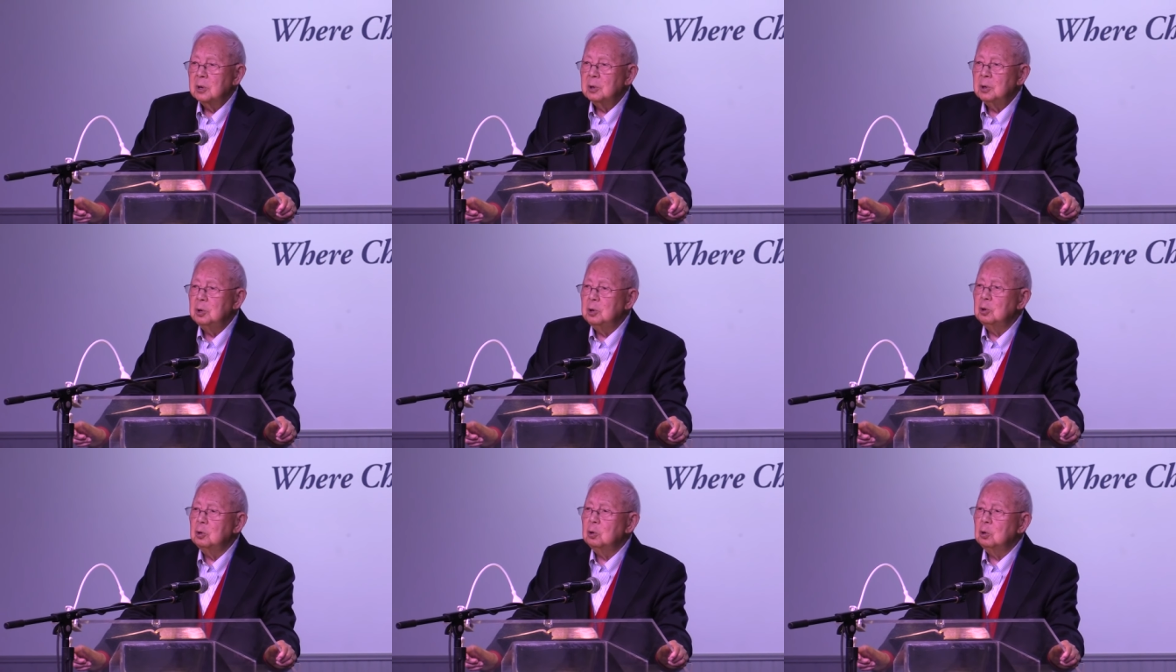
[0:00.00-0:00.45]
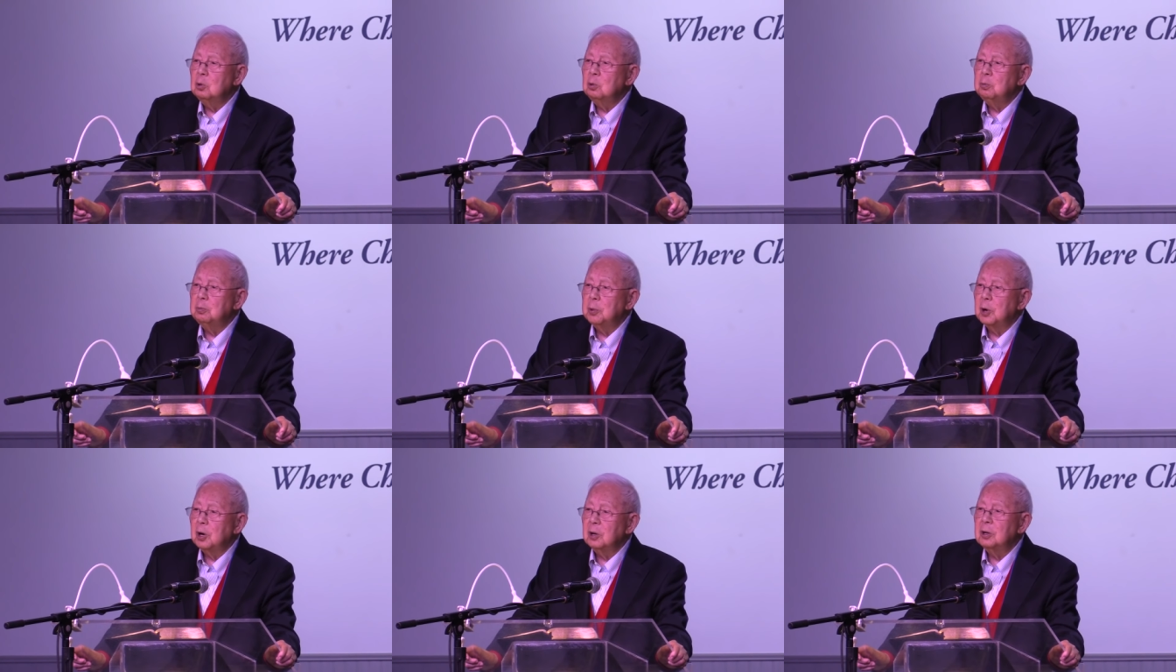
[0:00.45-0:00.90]
You,
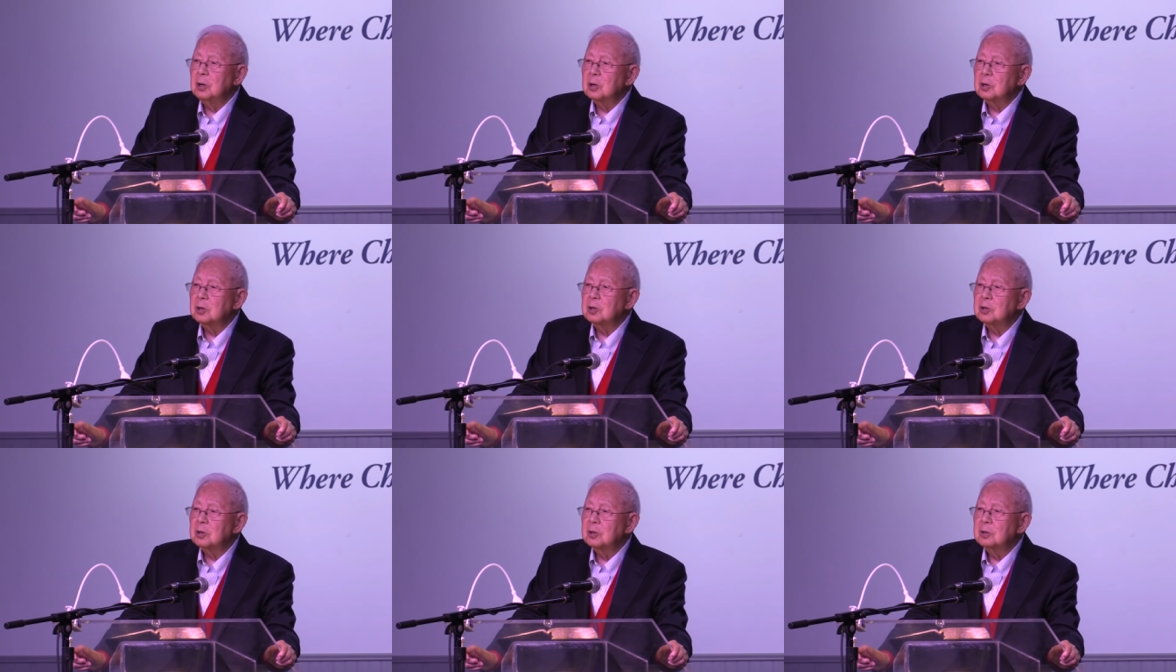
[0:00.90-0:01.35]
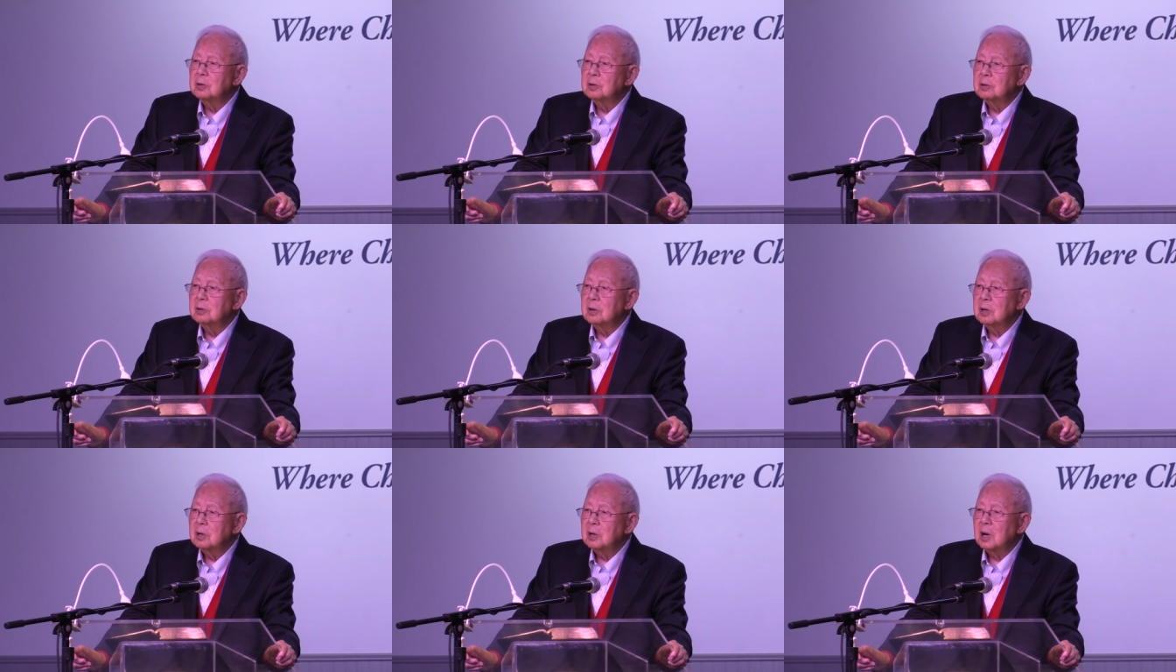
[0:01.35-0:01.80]
brothers
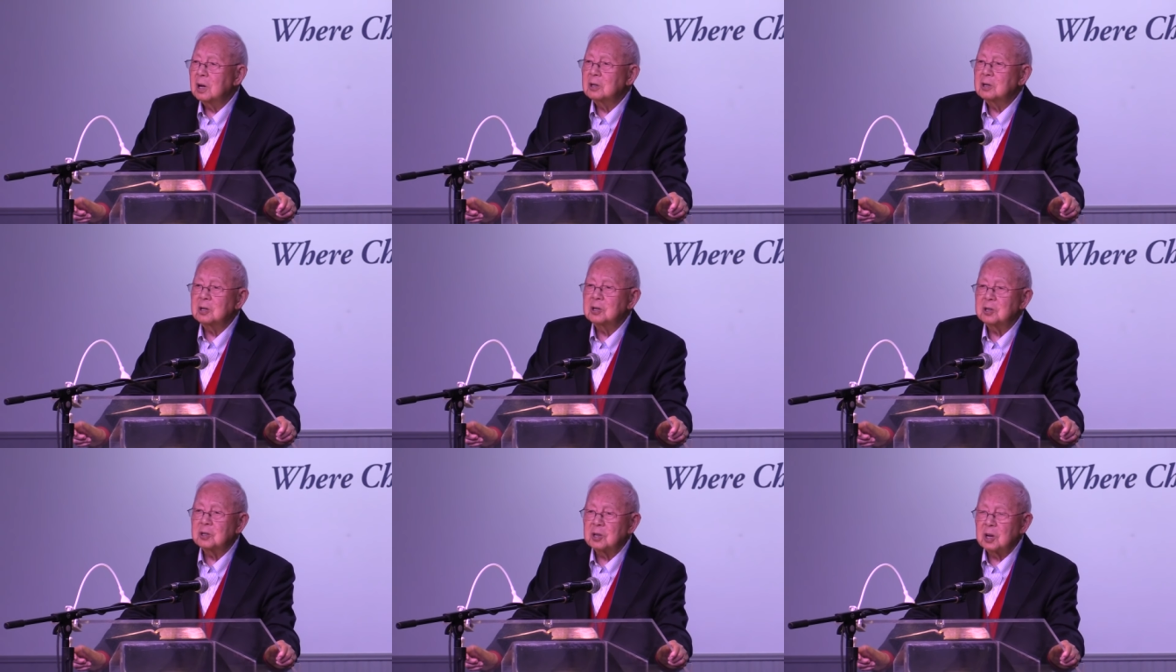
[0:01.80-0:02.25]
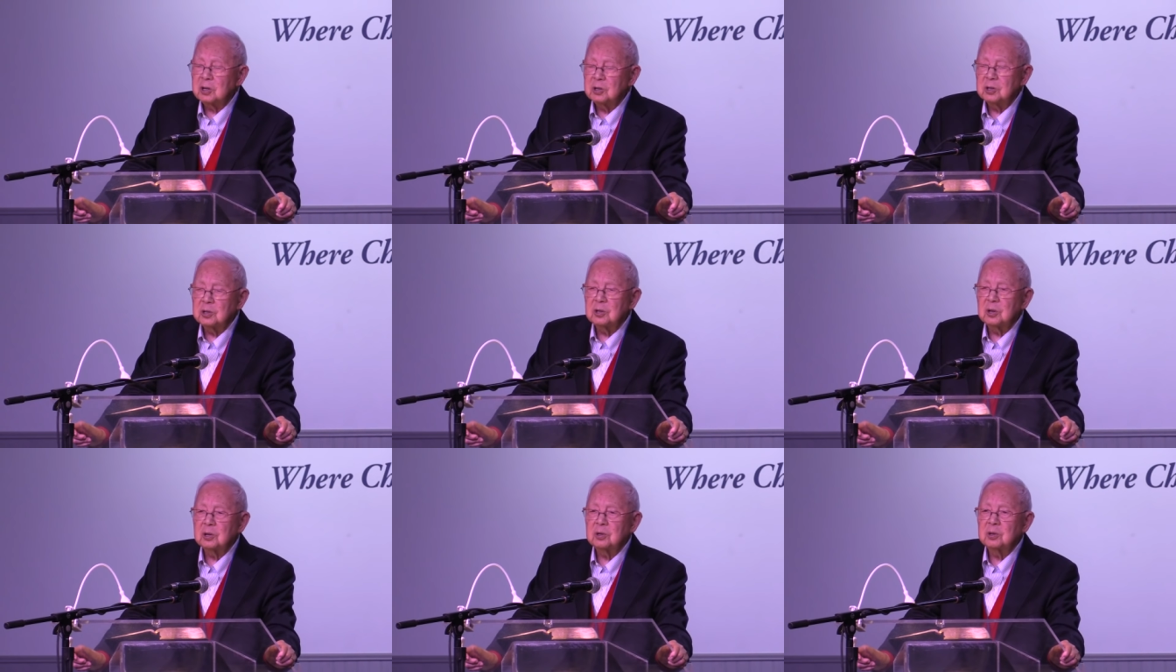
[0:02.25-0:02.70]
and
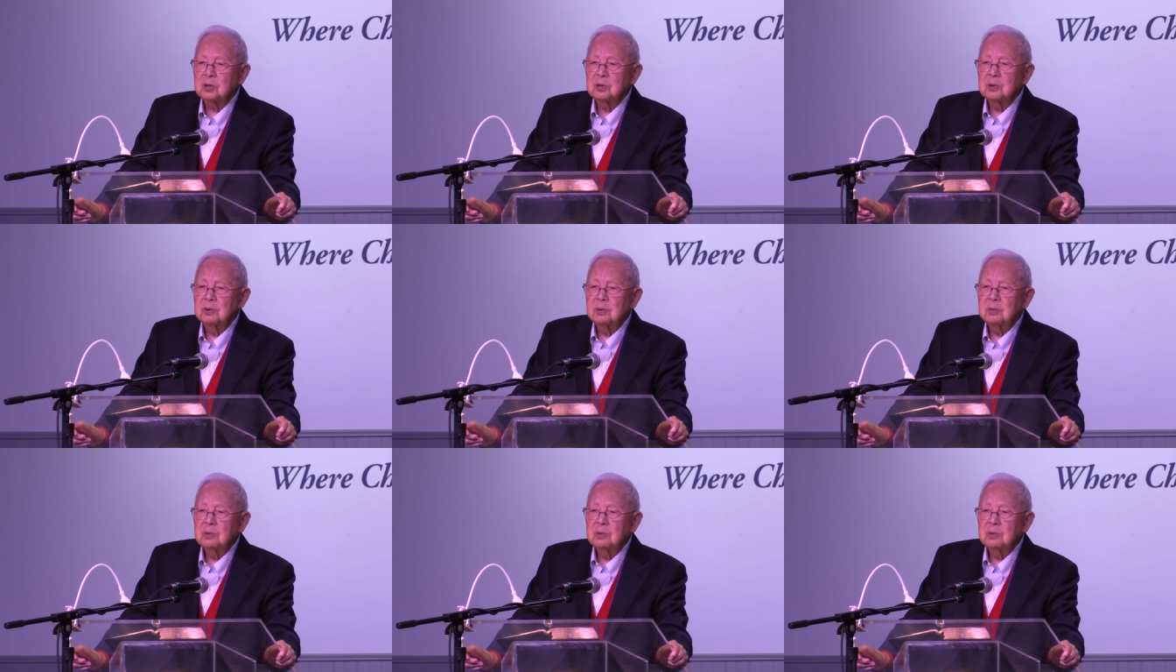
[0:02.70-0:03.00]
sisters,